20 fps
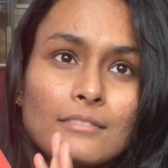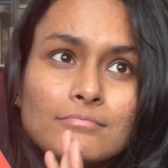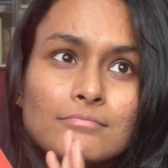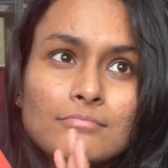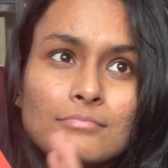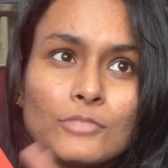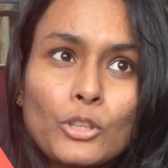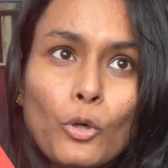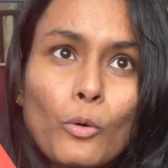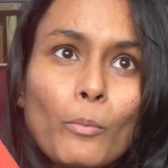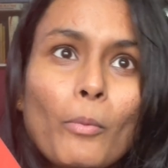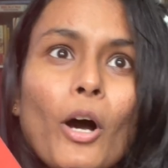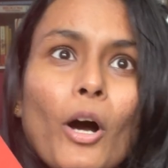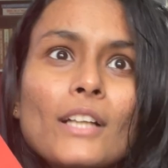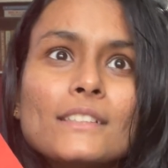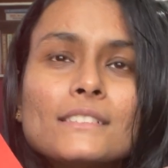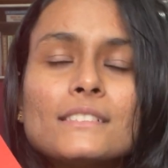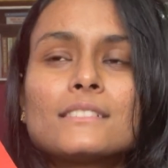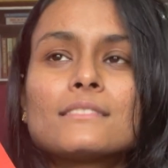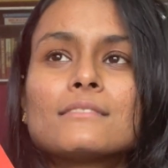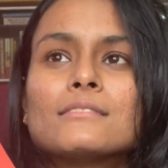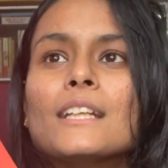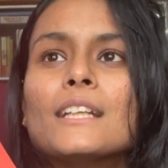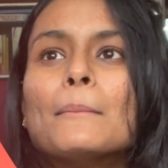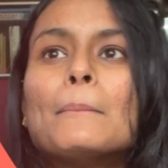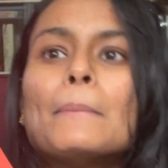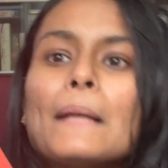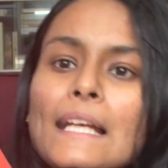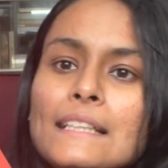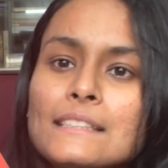robots
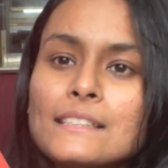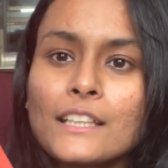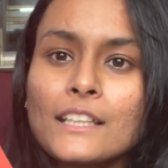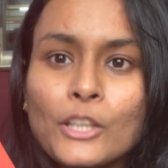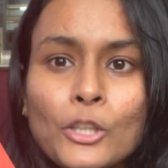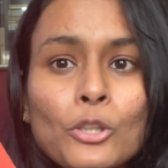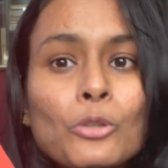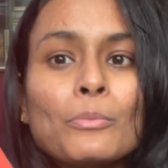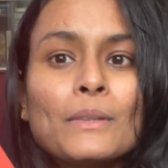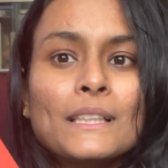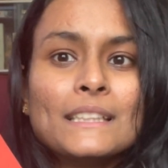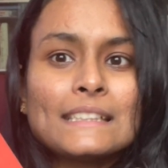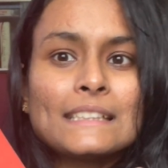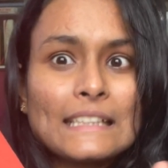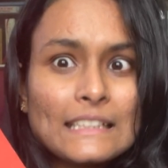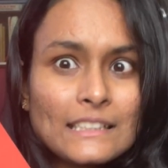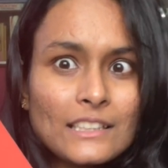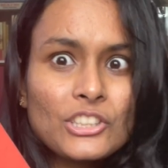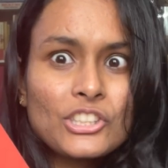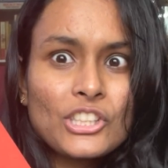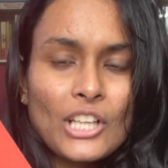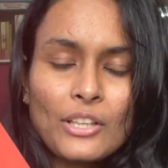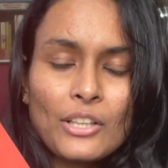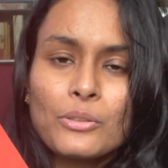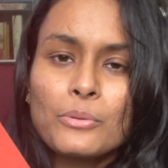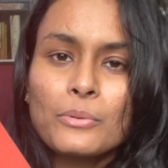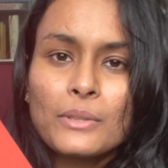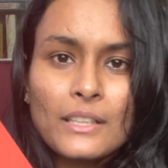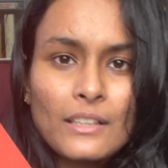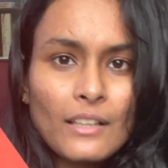replacing humans is a
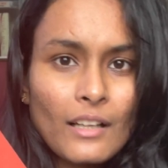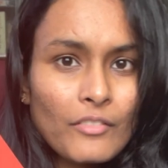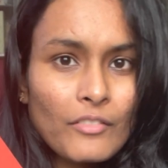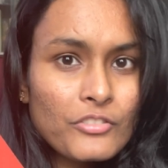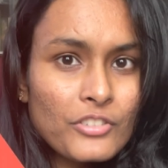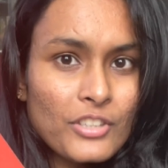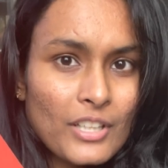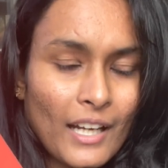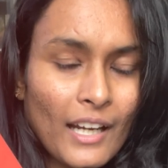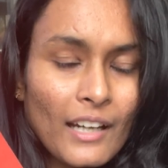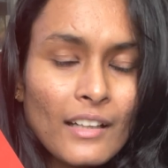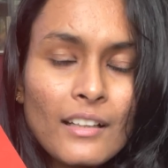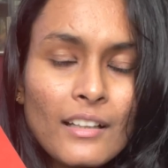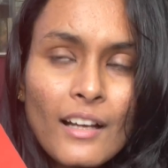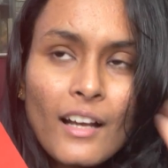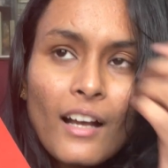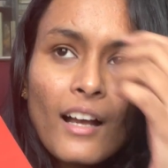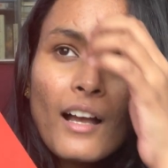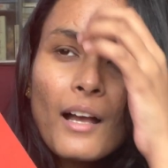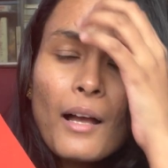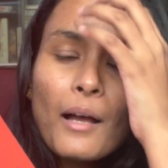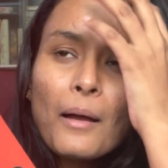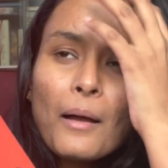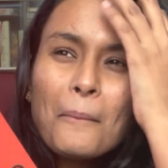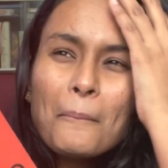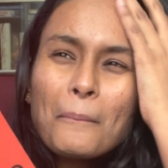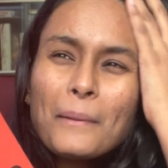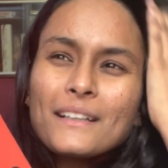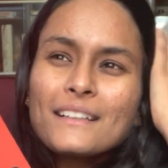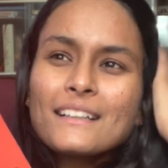genuine enough threat.
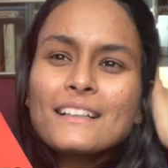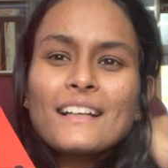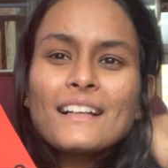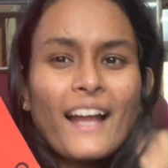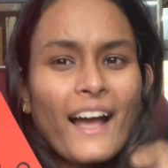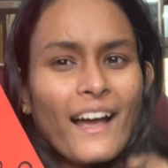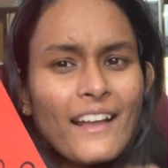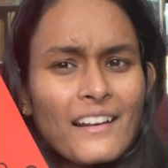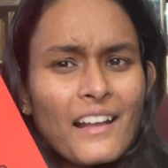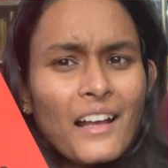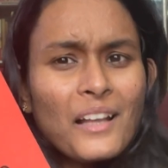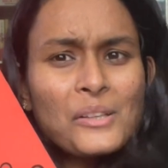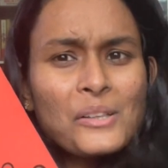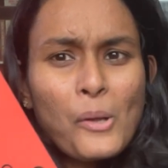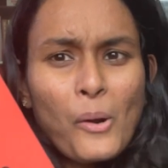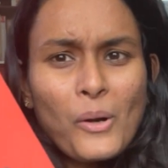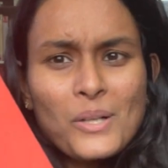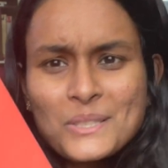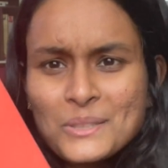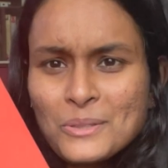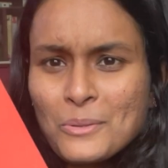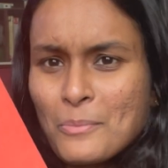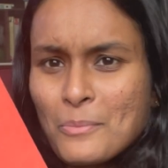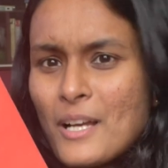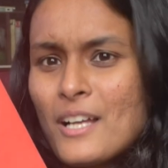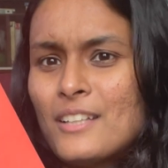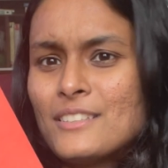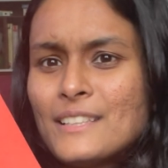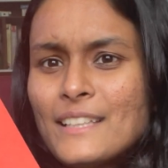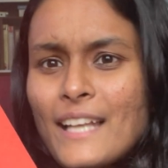But Clara, not so
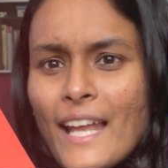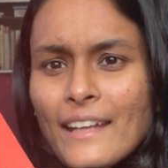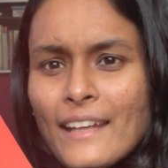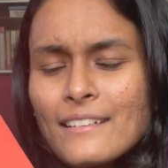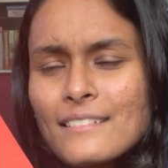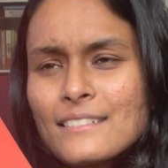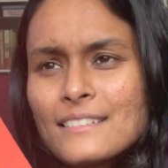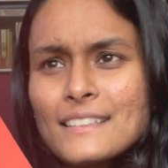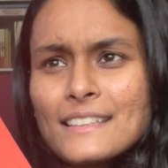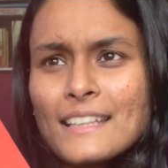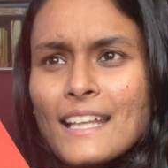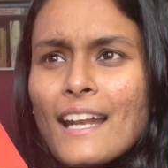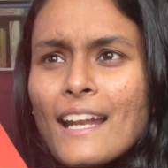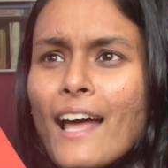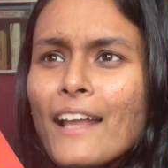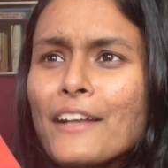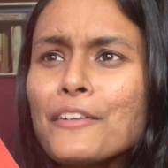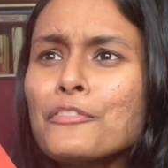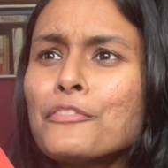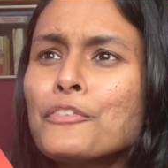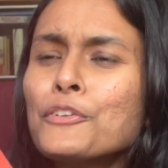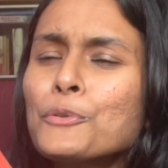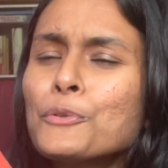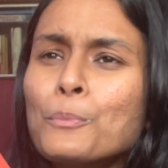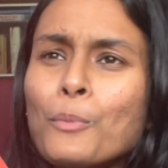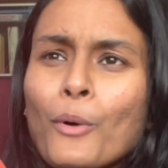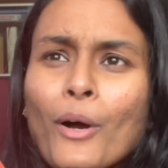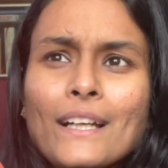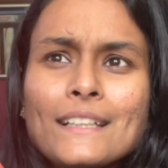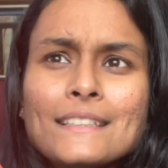much. Like, there are a few
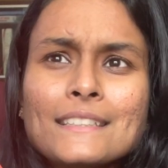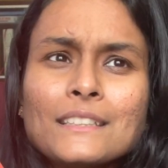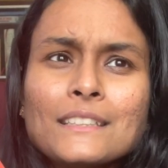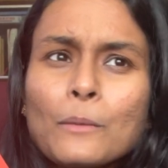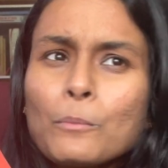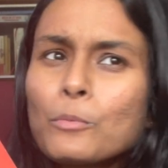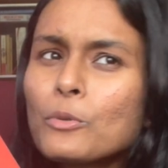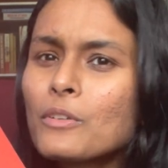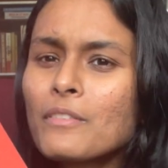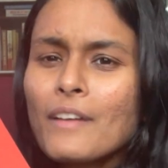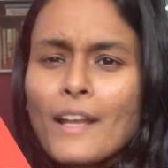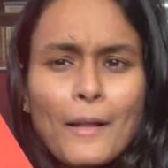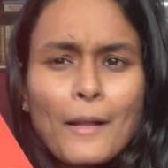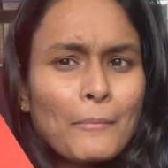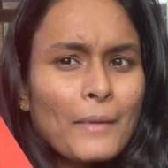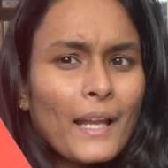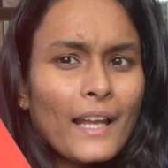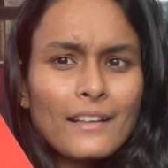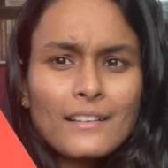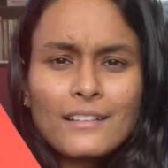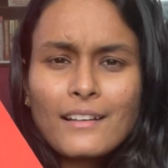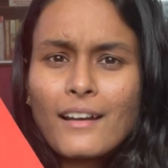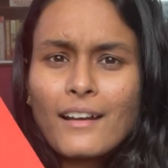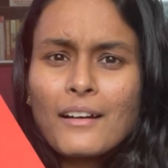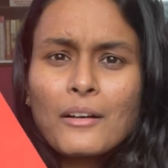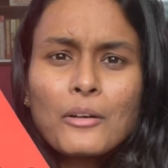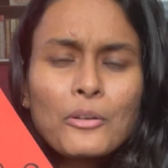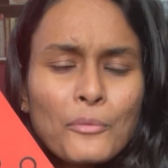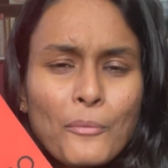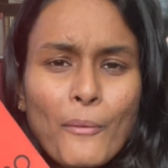points in the book where I'm like,
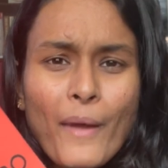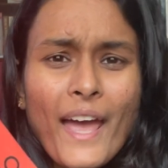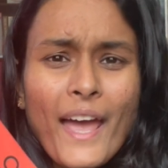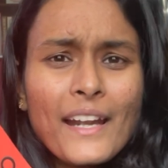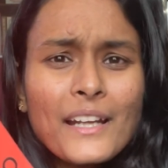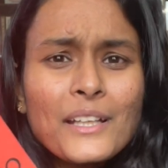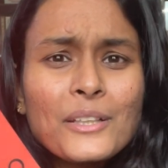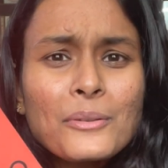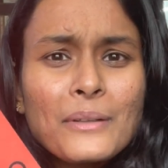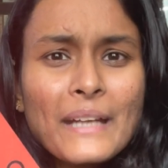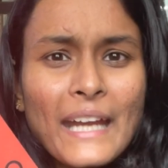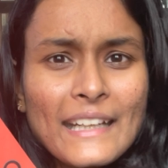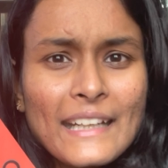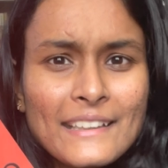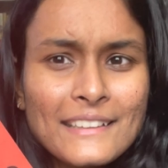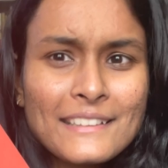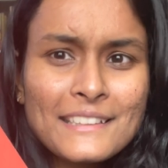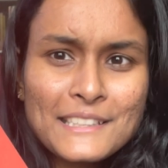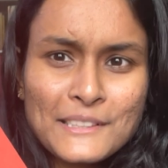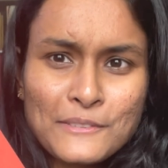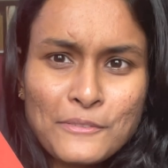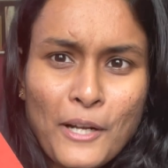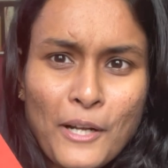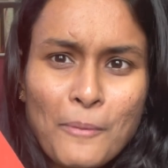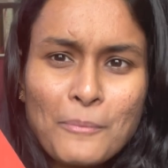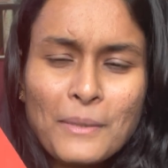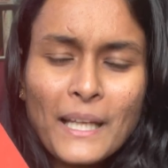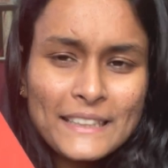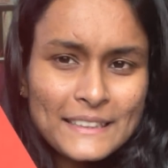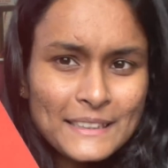where are you getting this
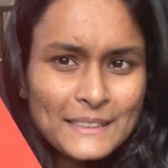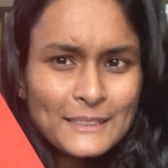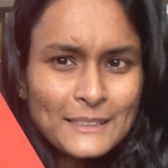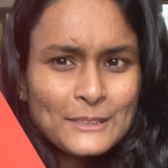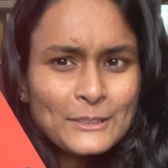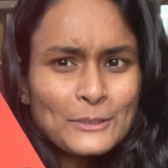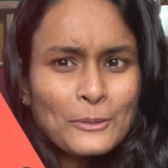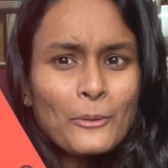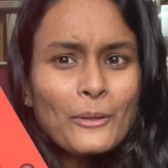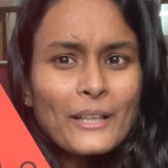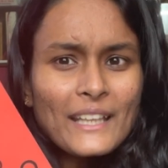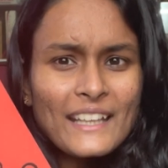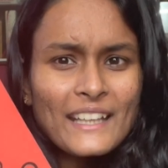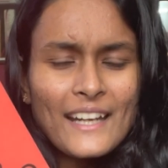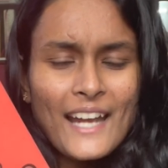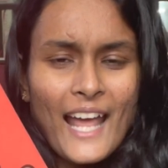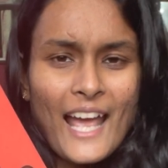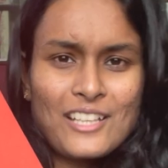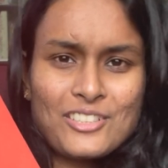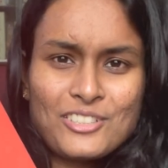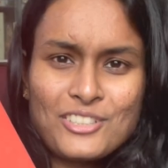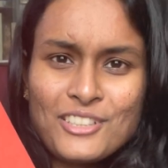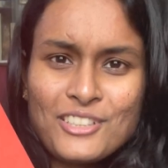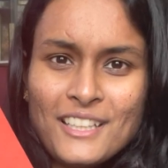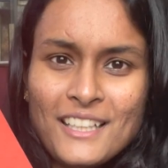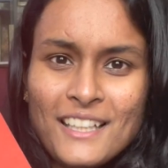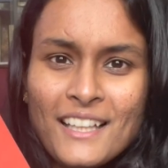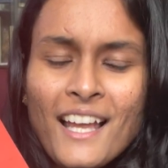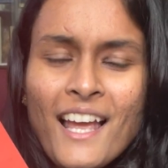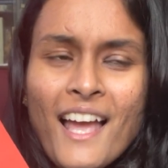from? Like, this is so
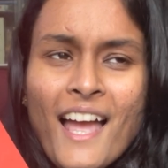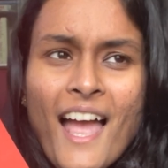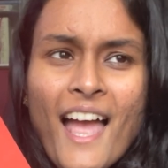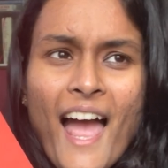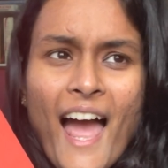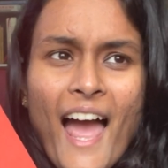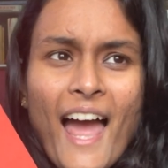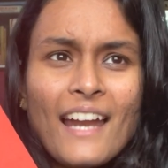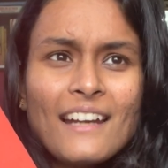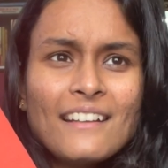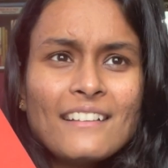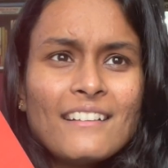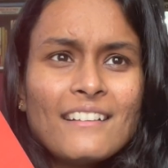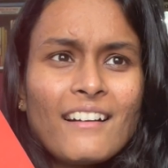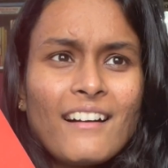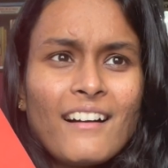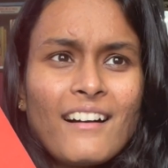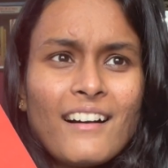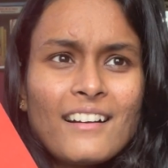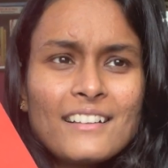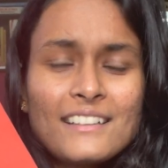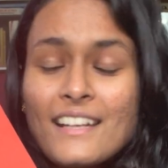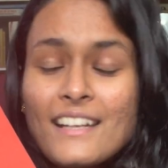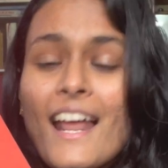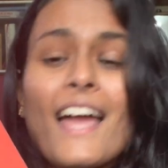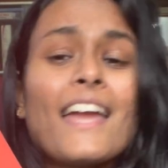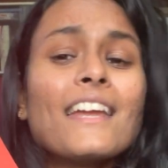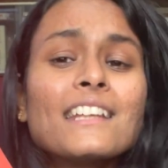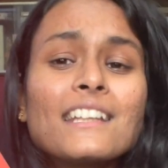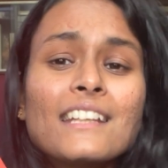irrational. And
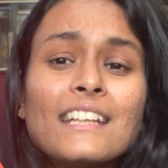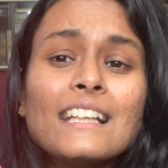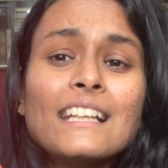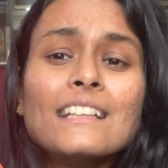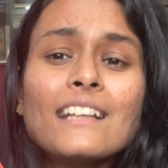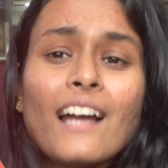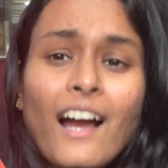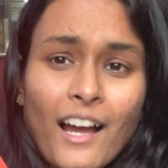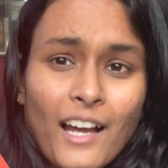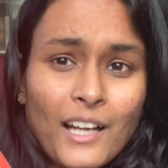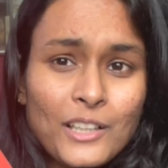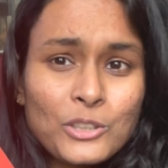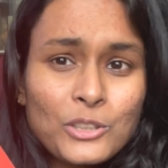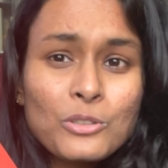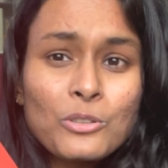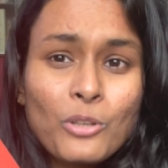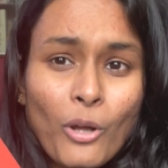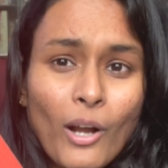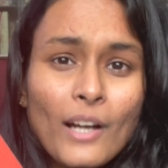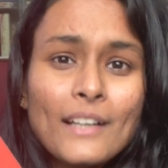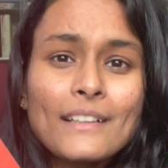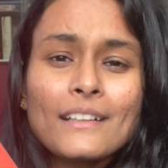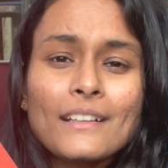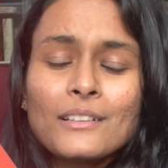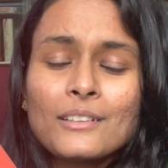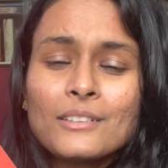trying really hard to not